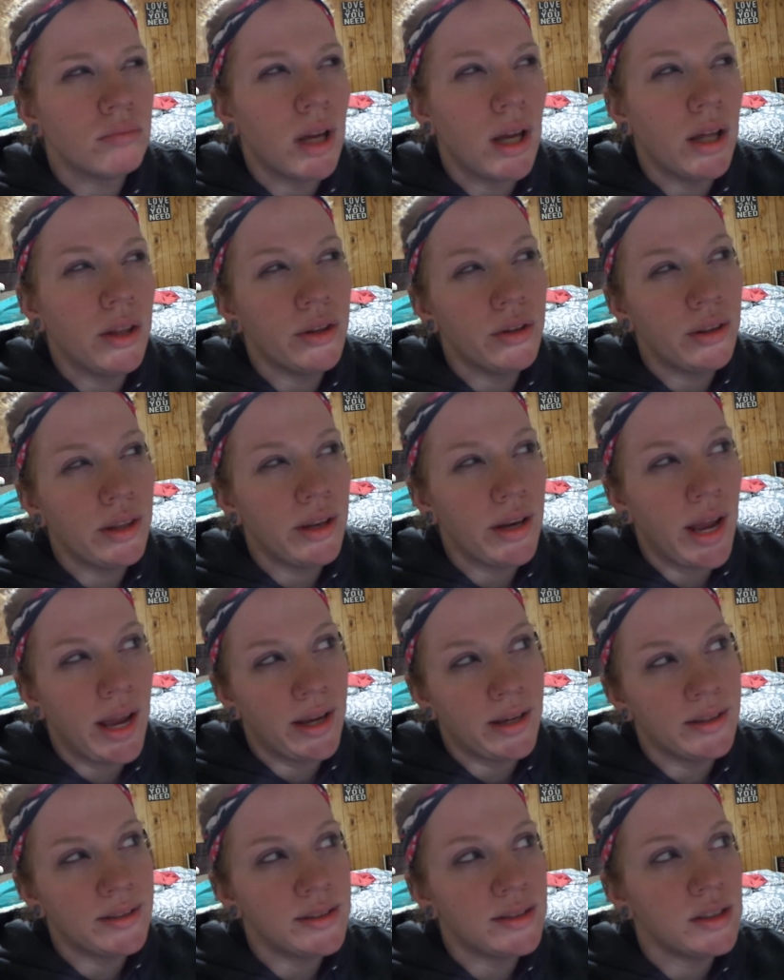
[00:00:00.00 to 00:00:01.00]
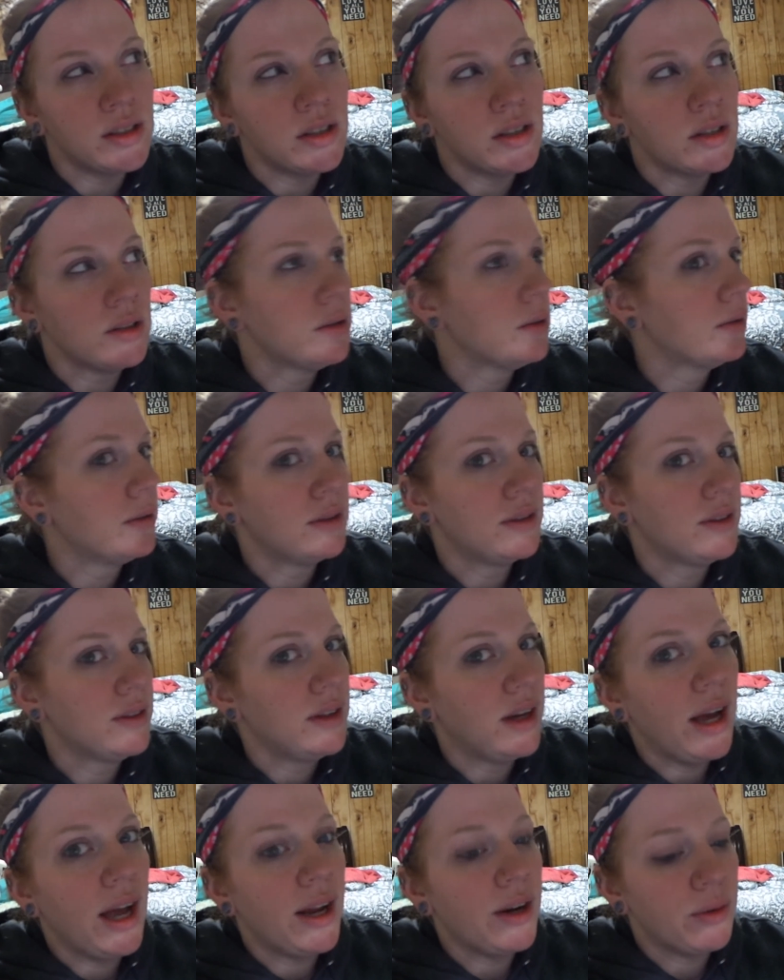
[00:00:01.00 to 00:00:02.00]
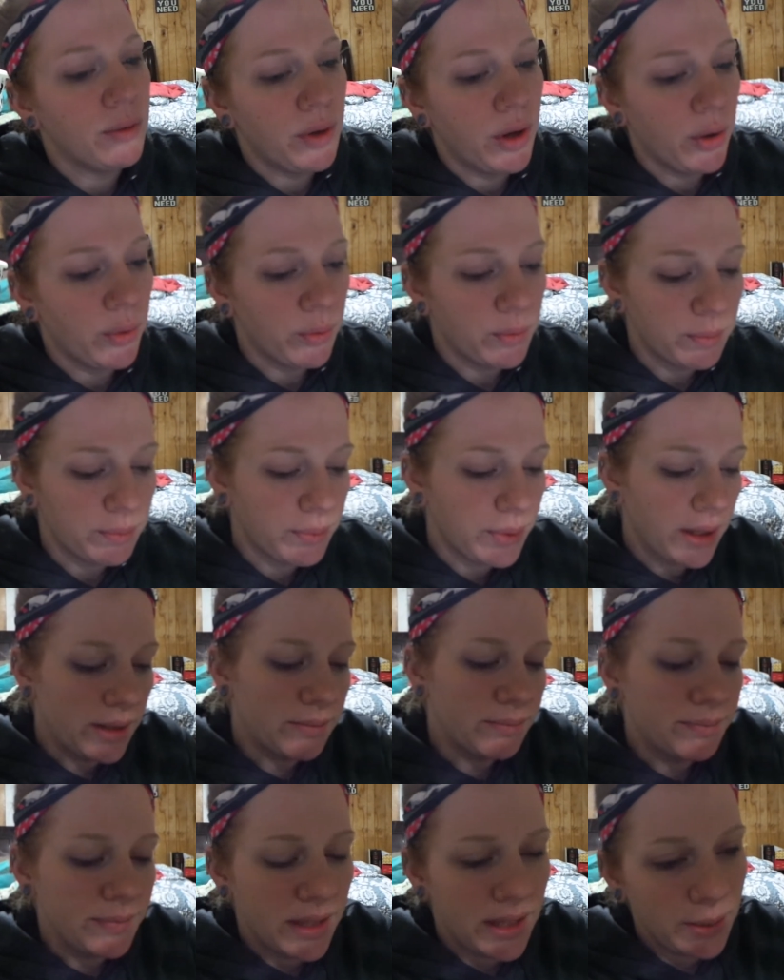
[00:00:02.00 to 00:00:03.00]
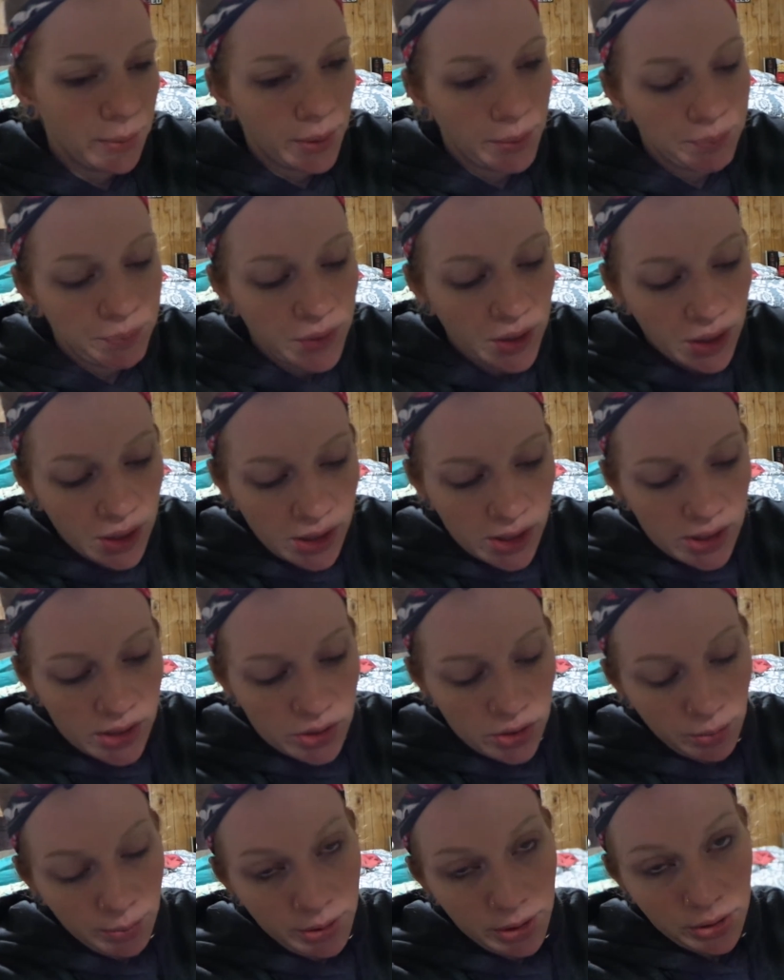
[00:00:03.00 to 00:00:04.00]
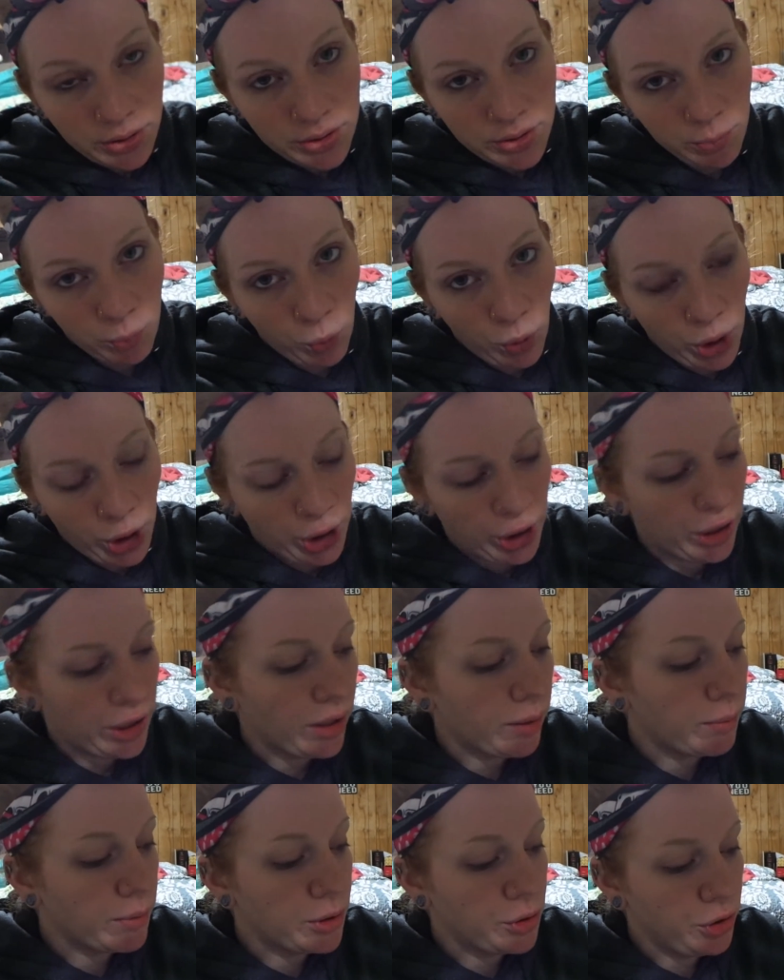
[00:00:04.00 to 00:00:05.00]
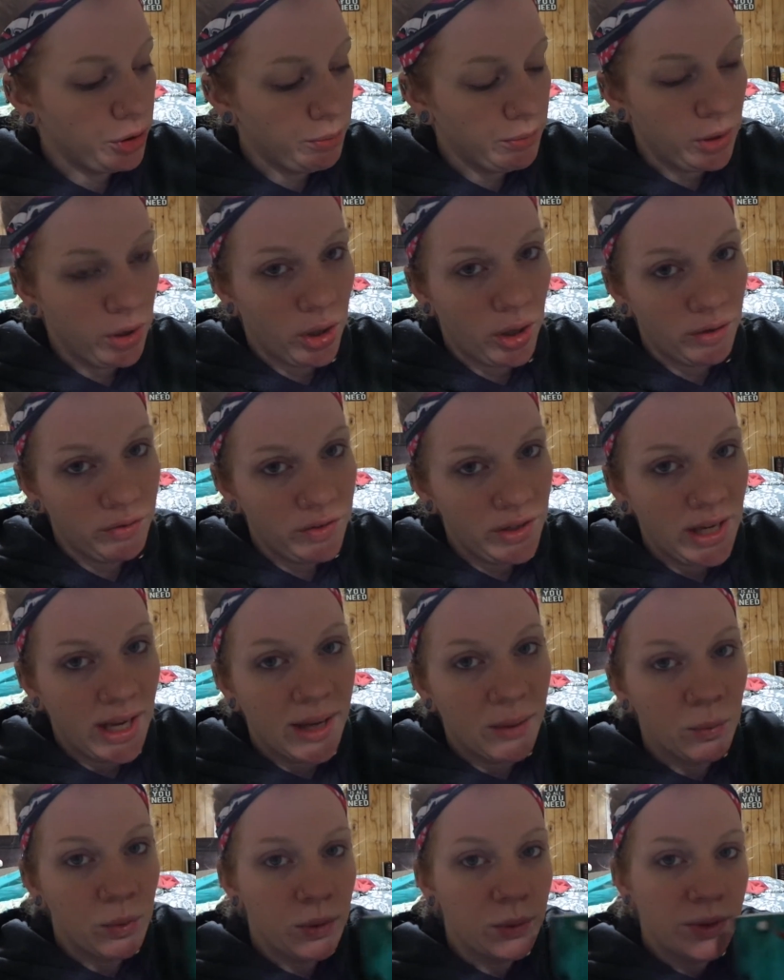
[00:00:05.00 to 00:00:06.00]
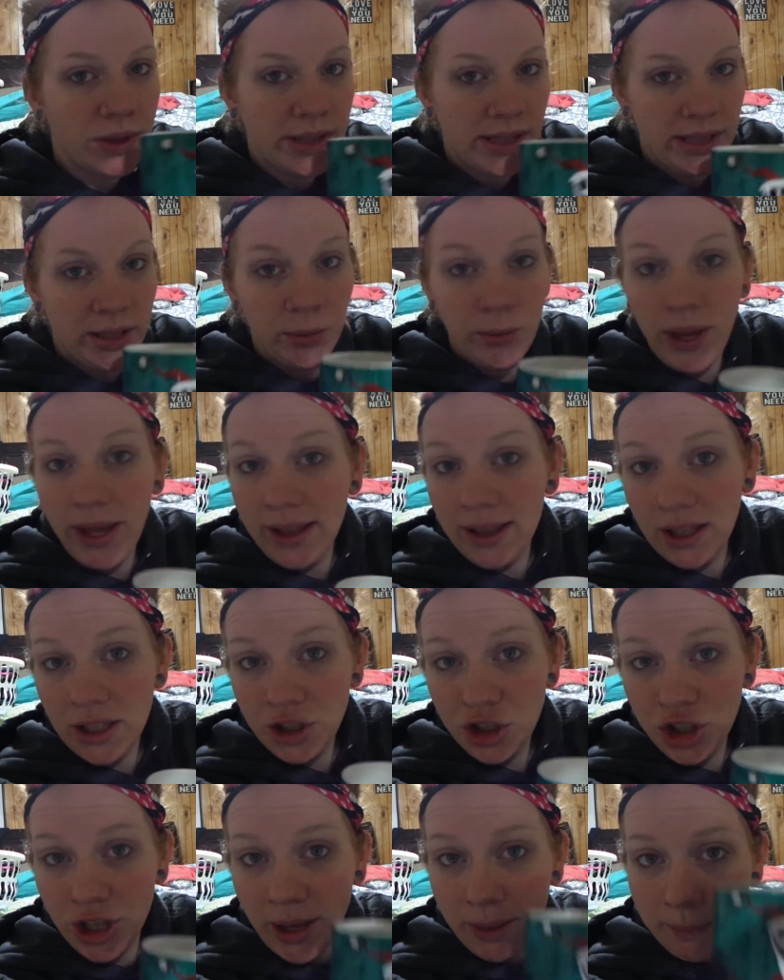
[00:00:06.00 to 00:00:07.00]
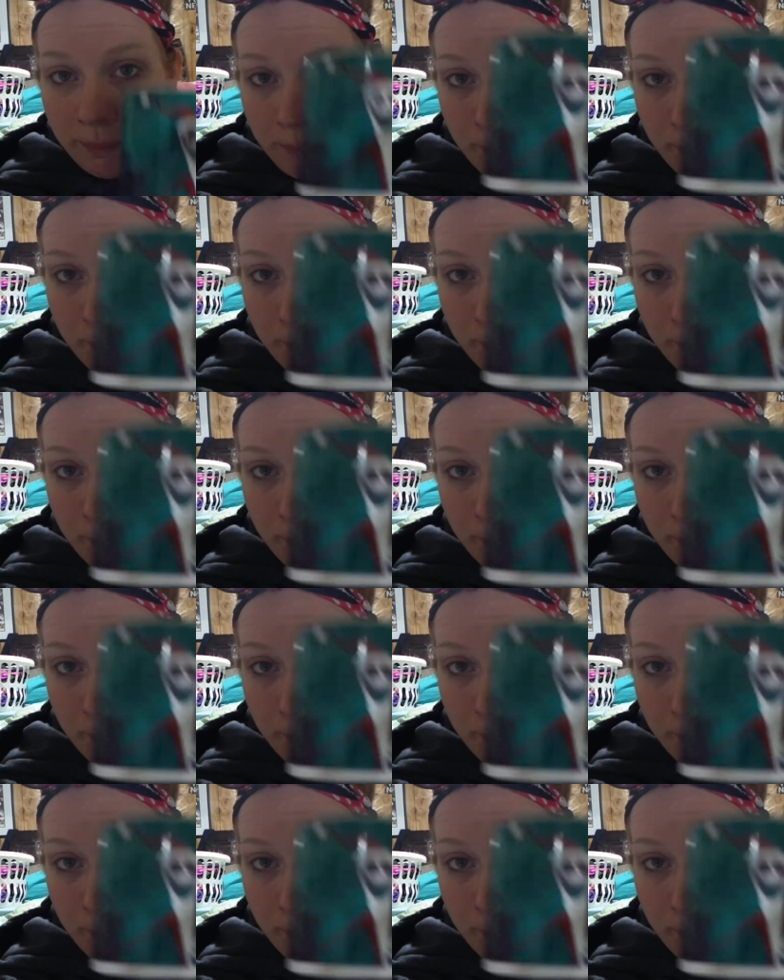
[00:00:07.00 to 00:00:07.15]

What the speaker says: other than eggs. I don't know, but anyway. So I'm gonna go do some work. I'm gonna drink my coffee, and we will see you at lunchtime.